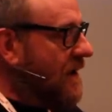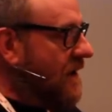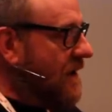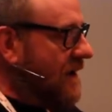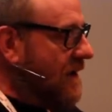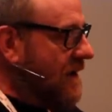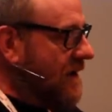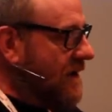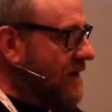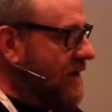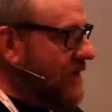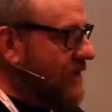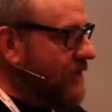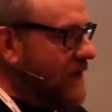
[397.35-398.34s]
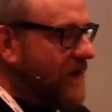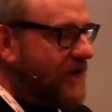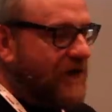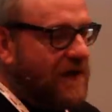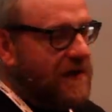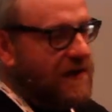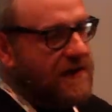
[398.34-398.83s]
uh of
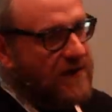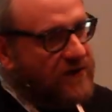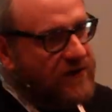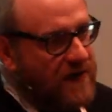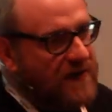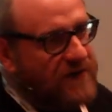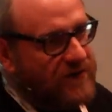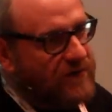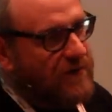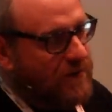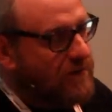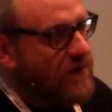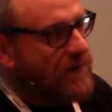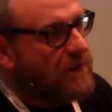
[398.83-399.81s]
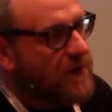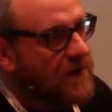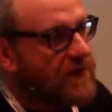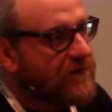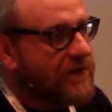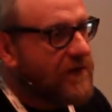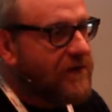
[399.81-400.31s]
mixing in ears is with a
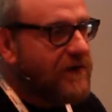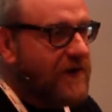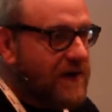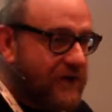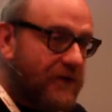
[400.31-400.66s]
monitor engineer,